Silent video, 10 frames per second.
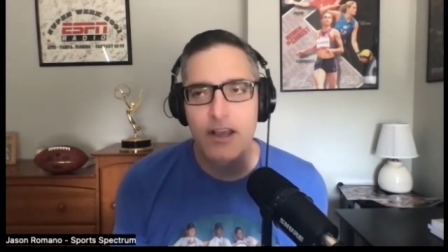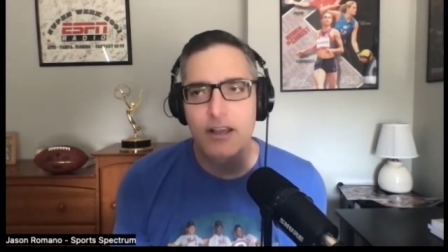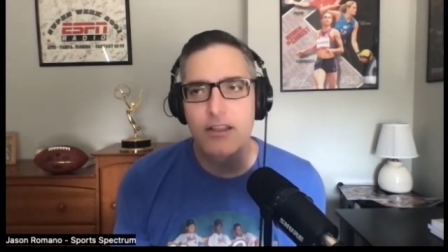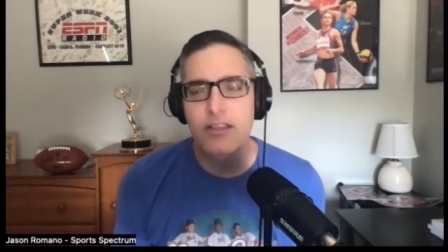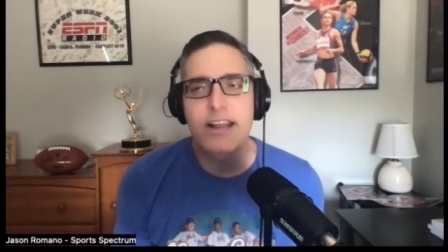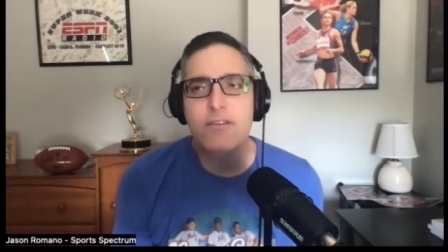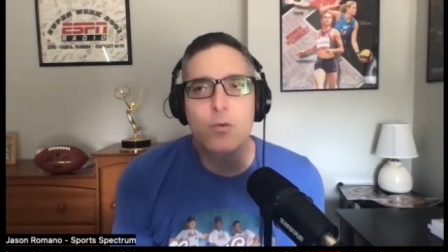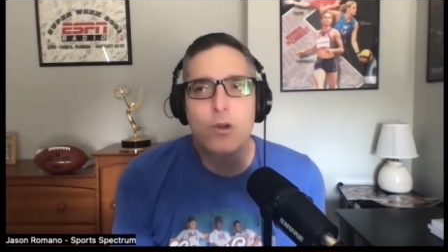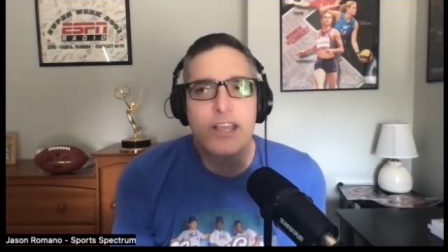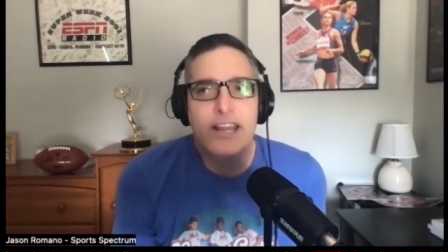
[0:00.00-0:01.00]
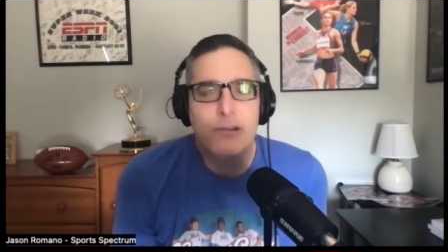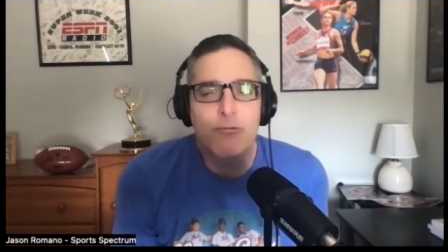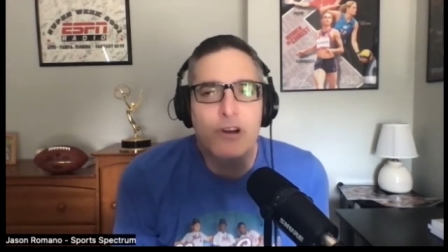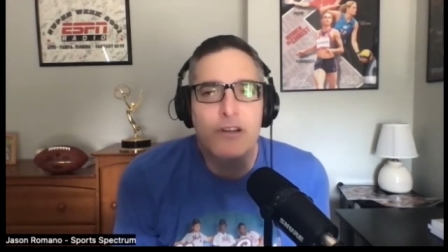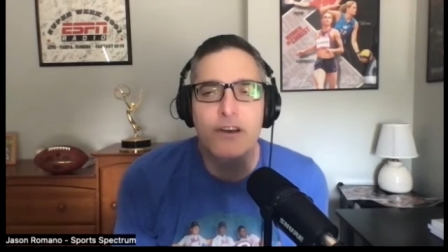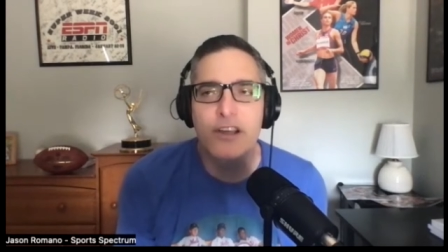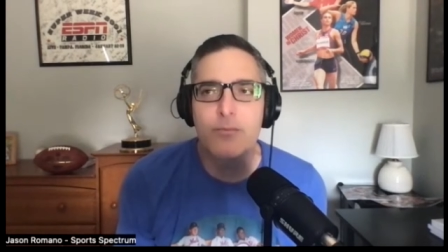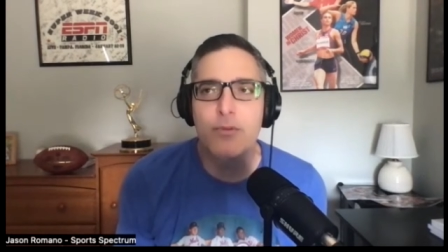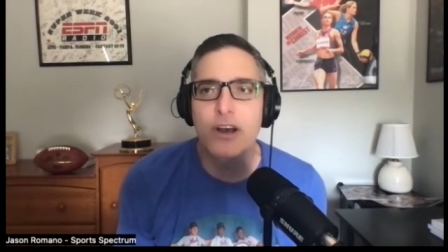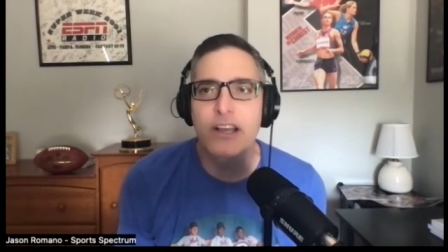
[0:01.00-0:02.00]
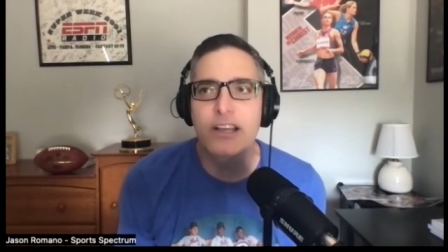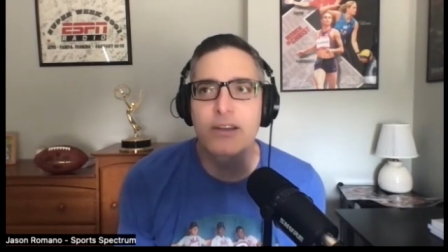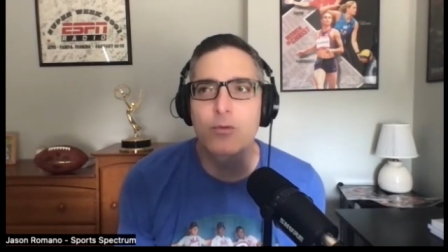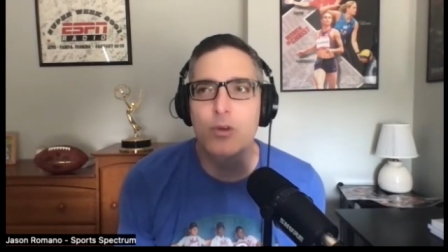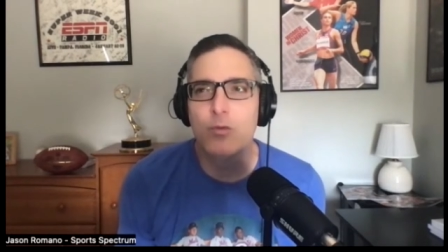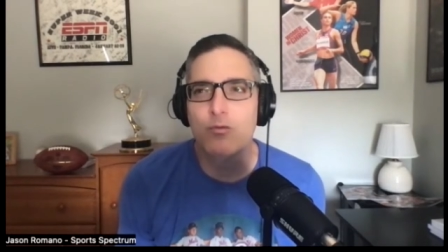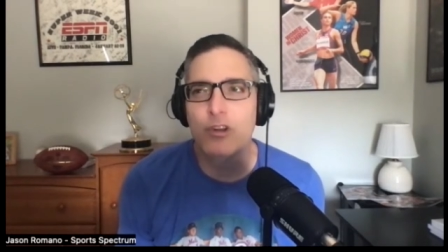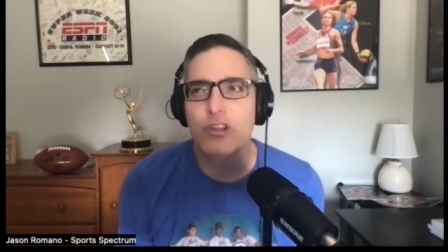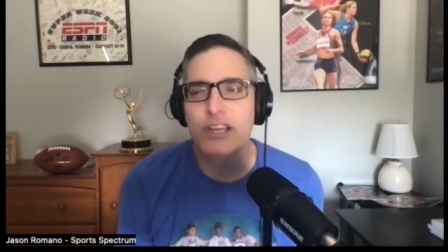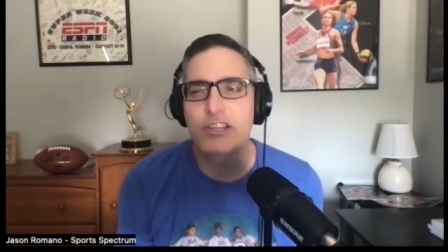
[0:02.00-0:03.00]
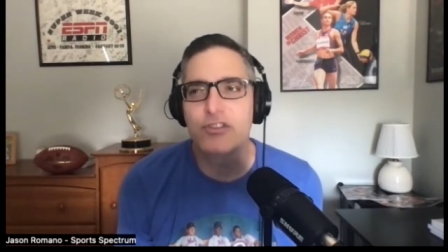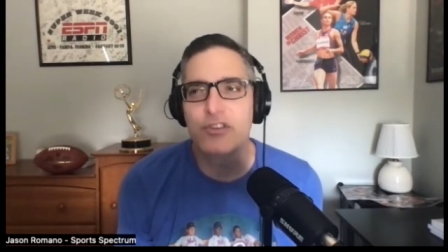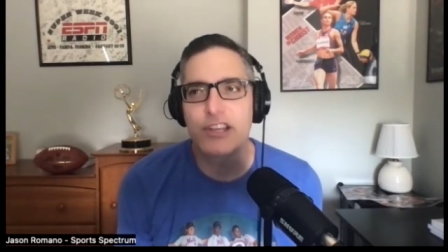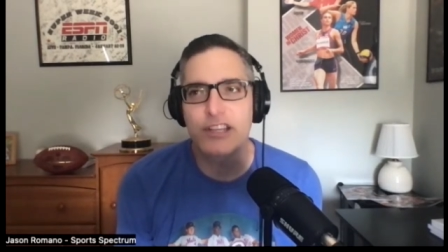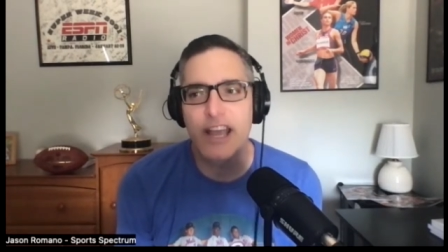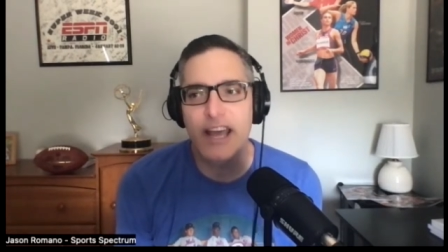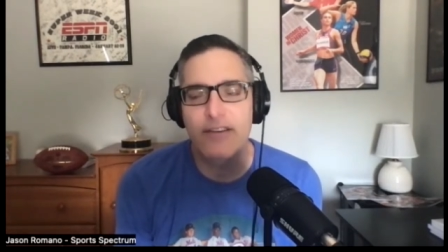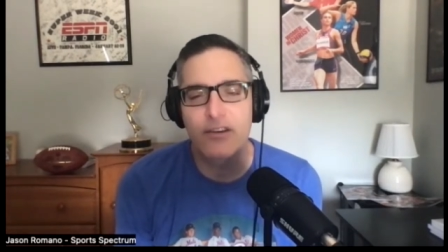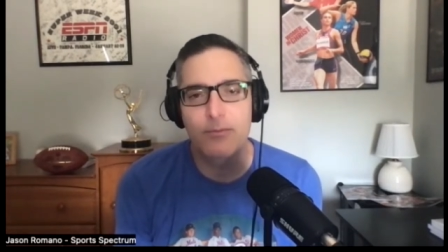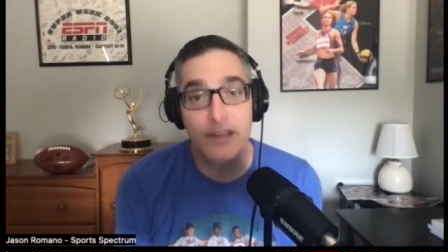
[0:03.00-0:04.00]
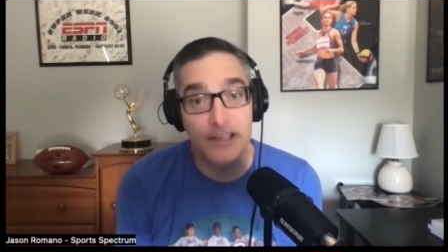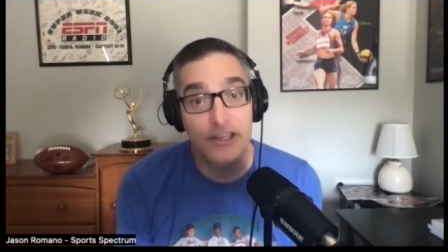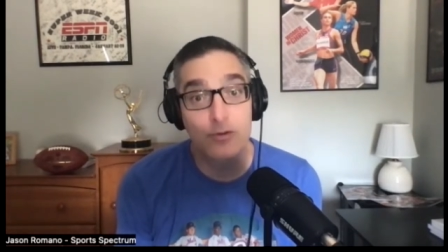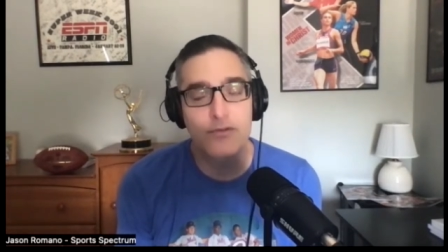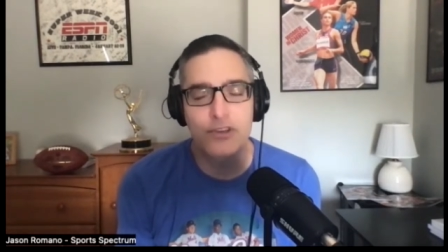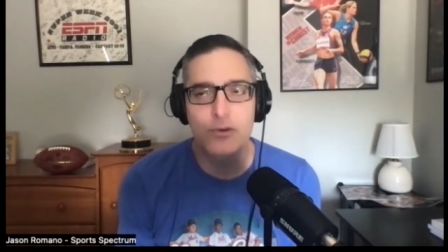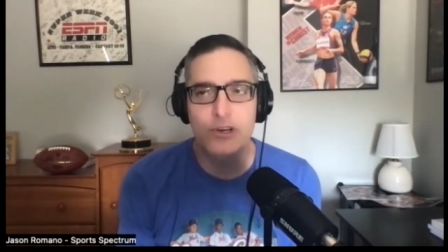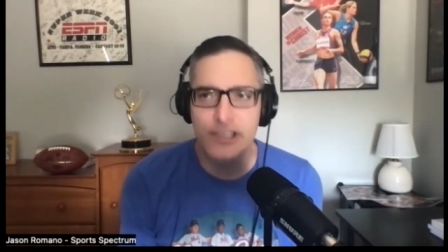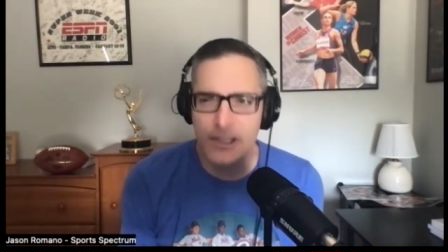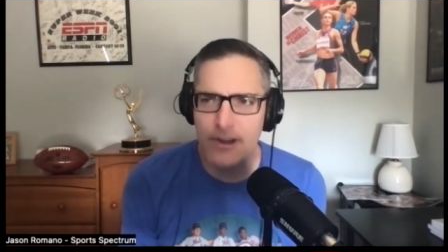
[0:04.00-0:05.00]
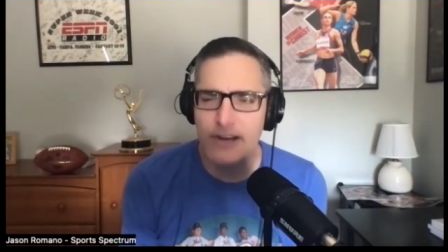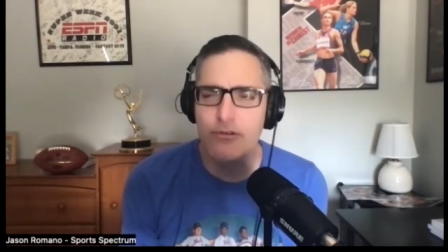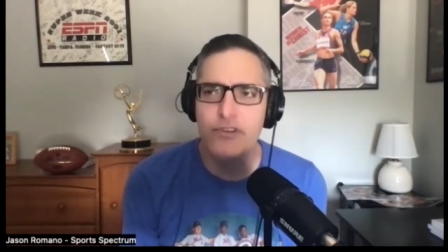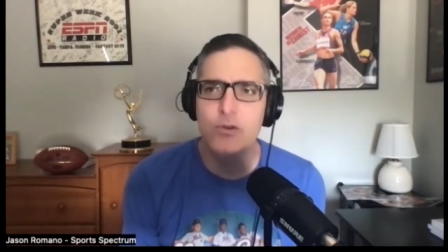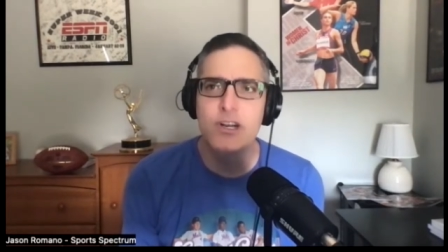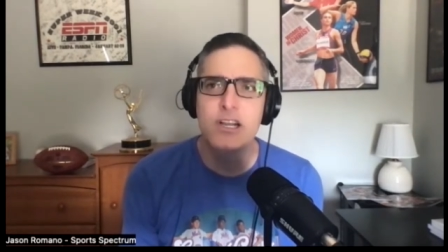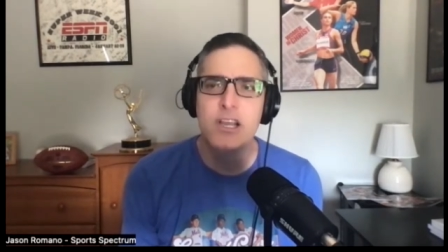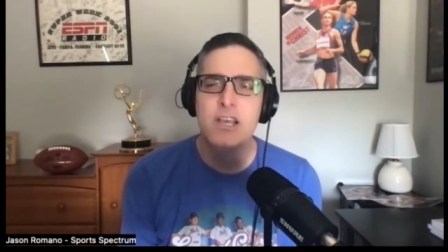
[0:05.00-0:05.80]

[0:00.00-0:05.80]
They never were getting rid of us, but it was really interesting to have a mid-year review and a year-end review and